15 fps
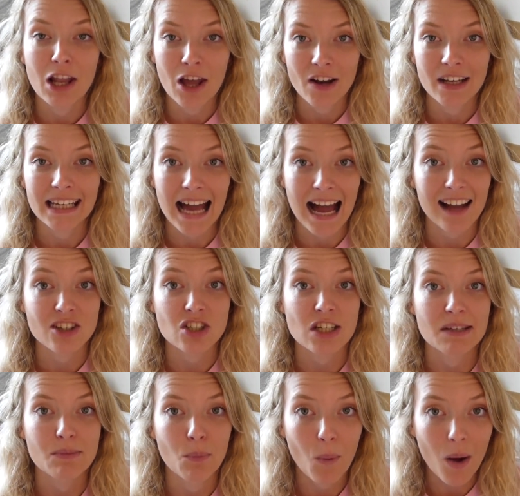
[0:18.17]
learning
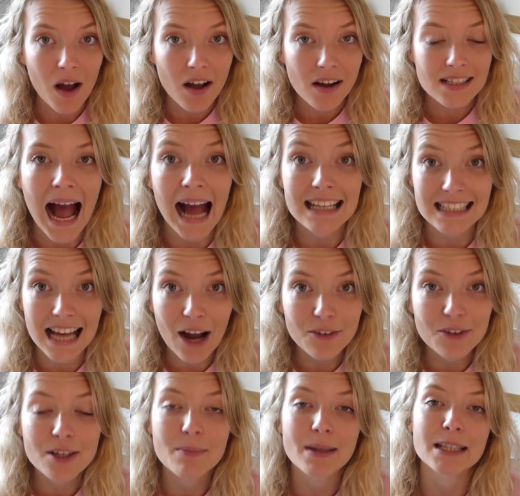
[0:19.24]
actually works and how
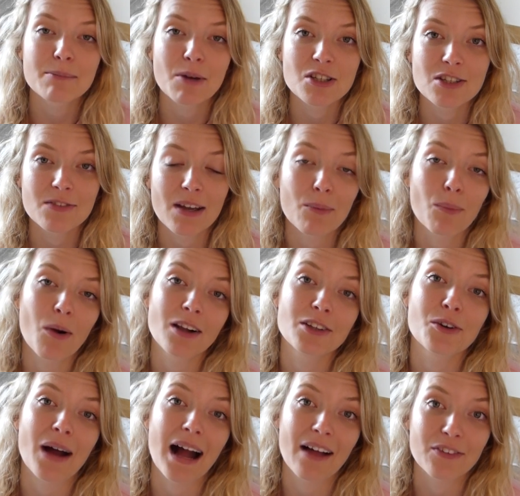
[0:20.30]
you can make the most of it
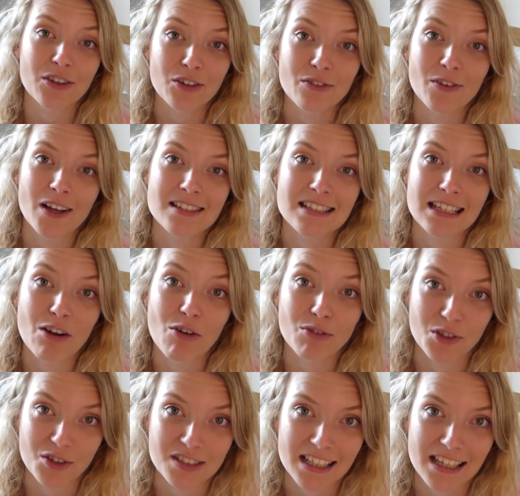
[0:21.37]
while you're at the University of
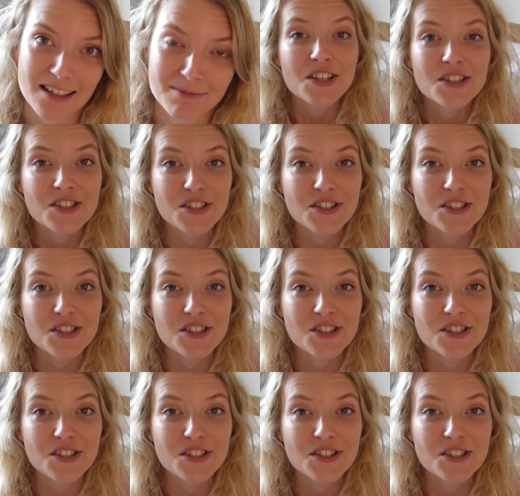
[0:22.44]
Nottingham.